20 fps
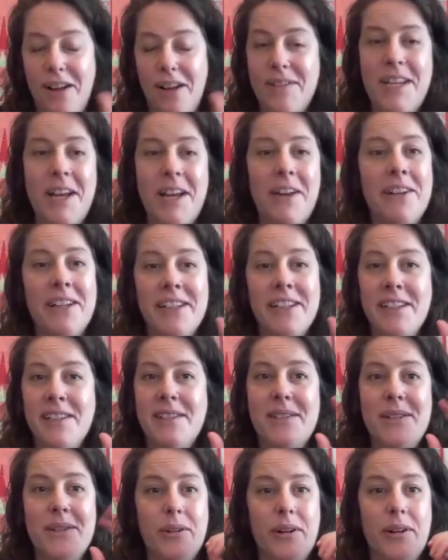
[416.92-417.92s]
love telling
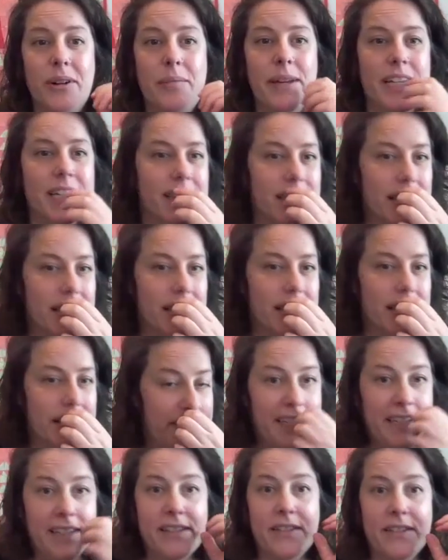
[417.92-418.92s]
this story because I
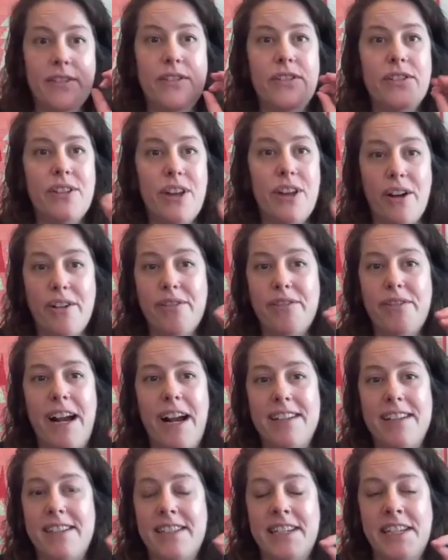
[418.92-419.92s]
find it so
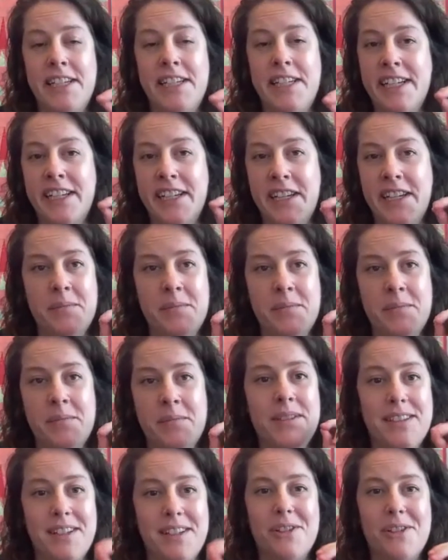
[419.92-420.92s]
fascinating and I'm
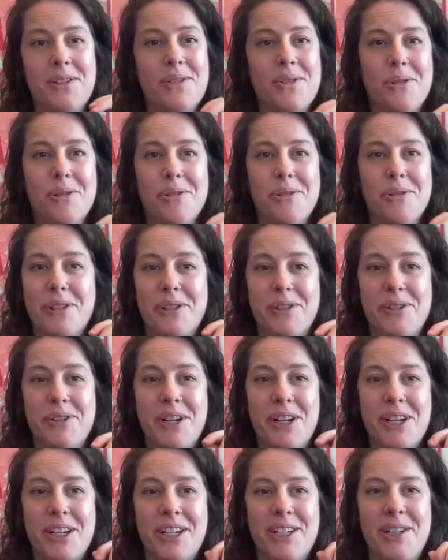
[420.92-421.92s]
such a school food
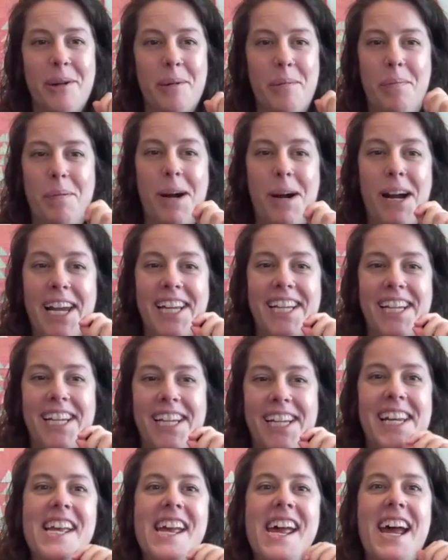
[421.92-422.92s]
nerd. But
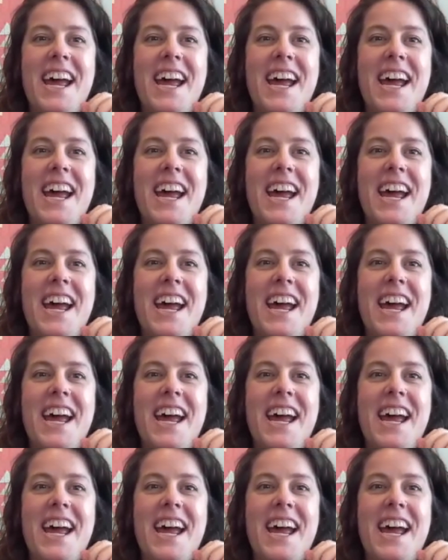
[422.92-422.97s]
